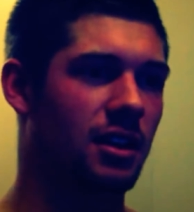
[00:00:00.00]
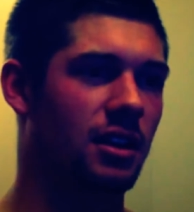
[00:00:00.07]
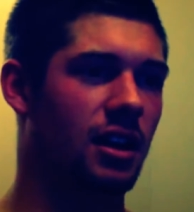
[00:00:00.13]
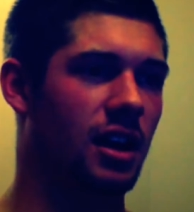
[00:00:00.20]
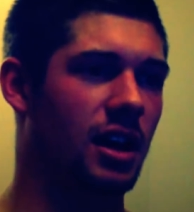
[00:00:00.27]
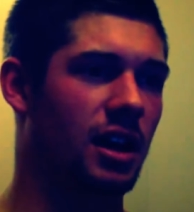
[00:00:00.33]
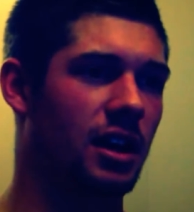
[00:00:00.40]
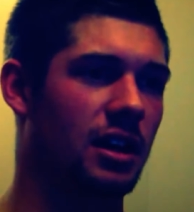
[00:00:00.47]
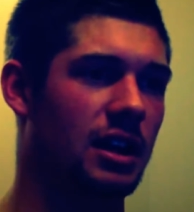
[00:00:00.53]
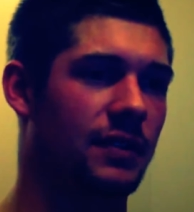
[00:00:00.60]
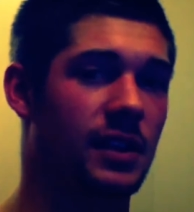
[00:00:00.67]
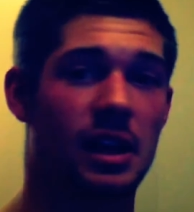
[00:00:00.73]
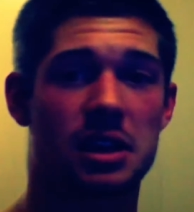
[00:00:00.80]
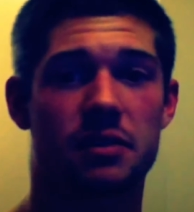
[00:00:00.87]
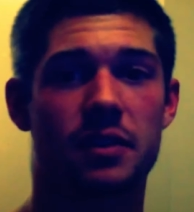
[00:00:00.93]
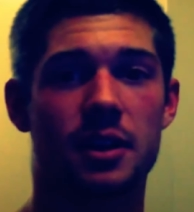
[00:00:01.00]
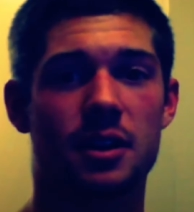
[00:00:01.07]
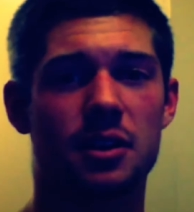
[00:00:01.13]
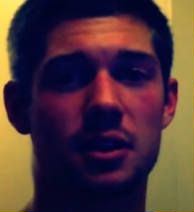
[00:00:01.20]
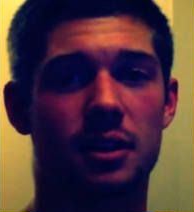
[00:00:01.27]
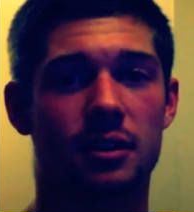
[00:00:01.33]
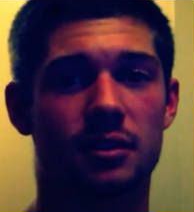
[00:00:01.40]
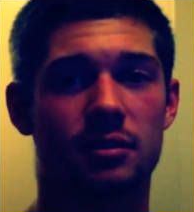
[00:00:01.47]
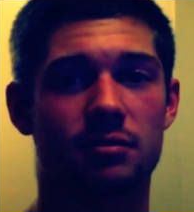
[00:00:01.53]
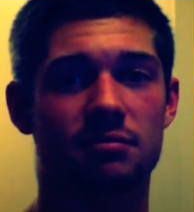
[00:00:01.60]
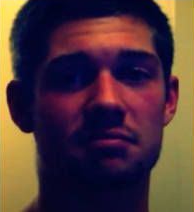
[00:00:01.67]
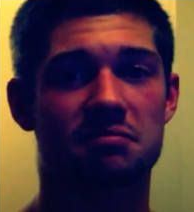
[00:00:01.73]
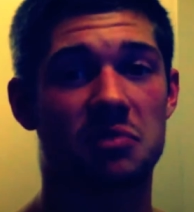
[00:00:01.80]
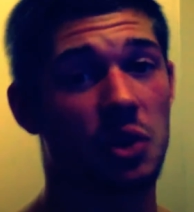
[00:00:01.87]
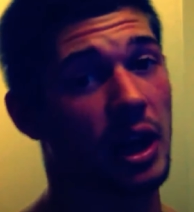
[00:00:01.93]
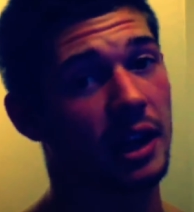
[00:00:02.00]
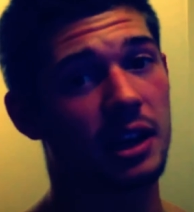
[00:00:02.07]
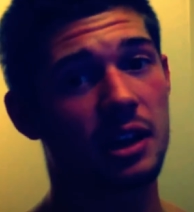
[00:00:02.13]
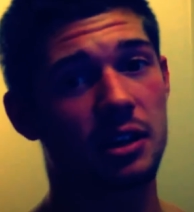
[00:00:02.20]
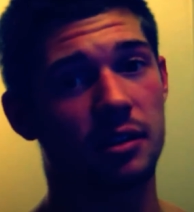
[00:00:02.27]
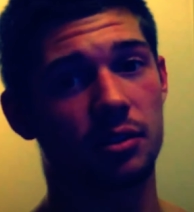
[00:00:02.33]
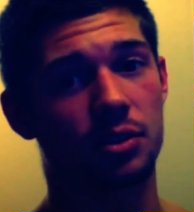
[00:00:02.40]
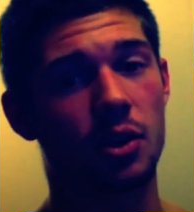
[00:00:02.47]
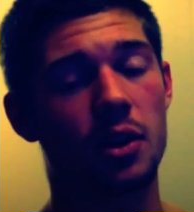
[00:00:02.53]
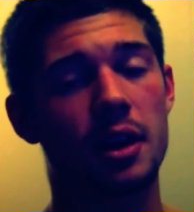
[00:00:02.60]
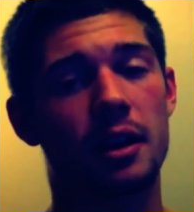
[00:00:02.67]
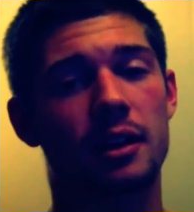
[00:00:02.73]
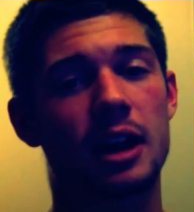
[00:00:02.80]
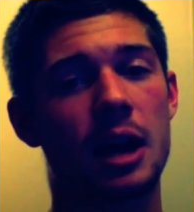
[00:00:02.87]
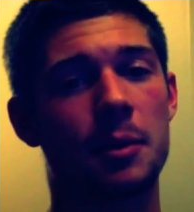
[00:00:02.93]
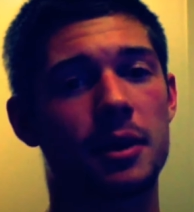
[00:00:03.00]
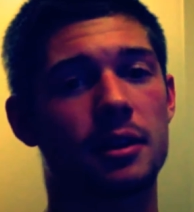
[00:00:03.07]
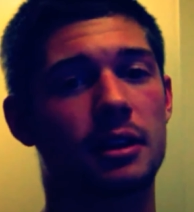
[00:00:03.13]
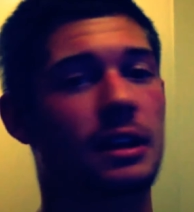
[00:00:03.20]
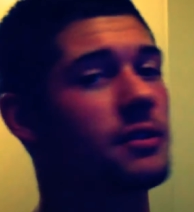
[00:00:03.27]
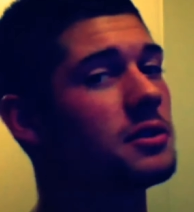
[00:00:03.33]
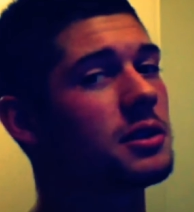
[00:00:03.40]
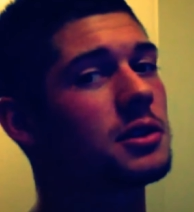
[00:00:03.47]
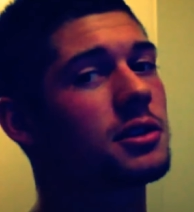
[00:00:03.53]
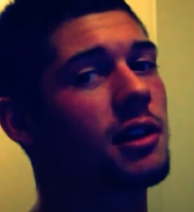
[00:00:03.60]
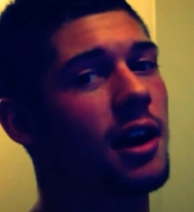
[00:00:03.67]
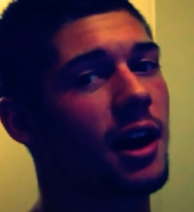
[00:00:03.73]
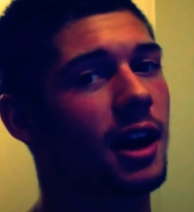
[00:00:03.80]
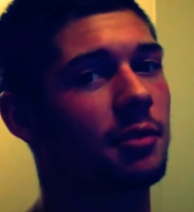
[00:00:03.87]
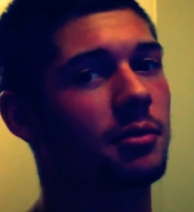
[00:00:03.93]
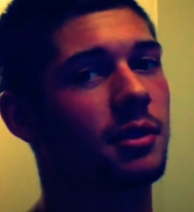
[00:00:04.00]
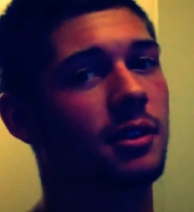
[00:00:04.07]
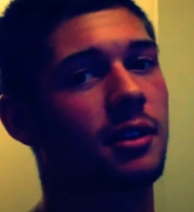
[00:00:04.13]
If you like the video, you can like it, you can throw down a comment, even subscribe.